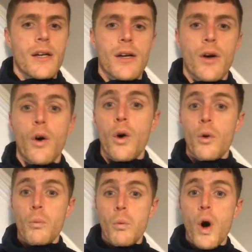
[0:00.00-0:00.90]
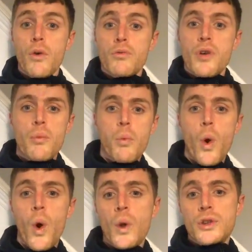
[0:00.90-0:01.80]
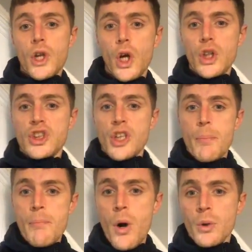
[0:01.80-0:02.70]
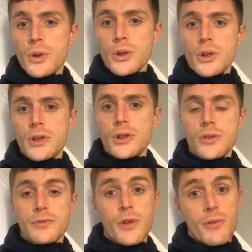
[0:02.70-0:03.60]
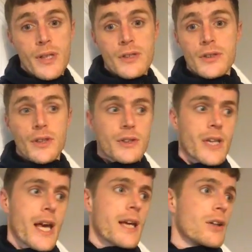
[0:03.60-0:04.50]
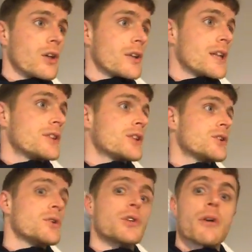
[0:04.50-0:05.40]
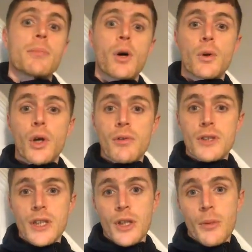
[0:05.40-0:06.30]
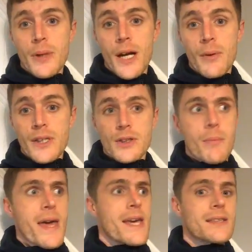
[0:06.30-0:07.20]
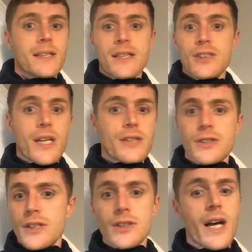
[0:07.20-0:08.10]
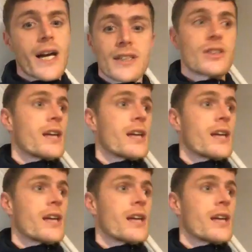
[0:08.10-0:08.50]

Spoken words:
or what rewards us the most. For instance, hey, look, there's this new cryptocurrency coming out, it's amazing, it's this, it's that, it's this,